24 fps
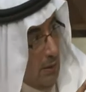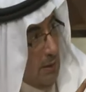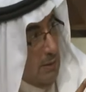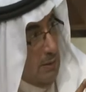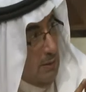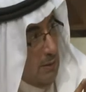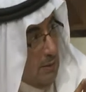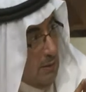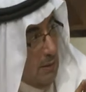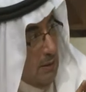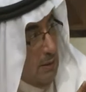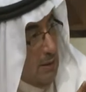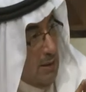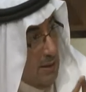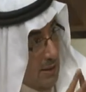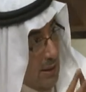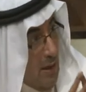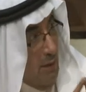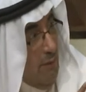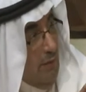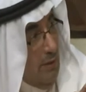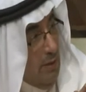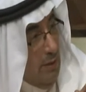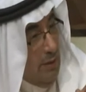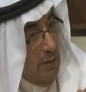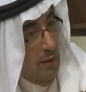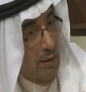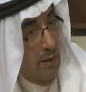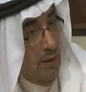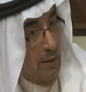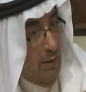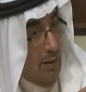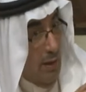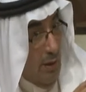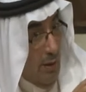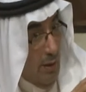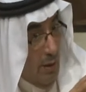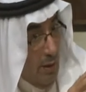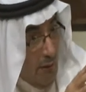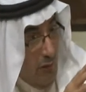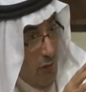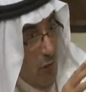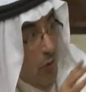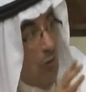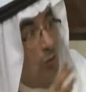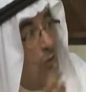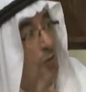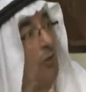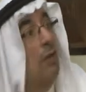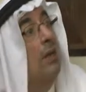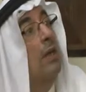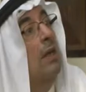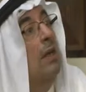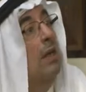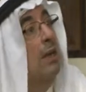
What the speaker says: the fourth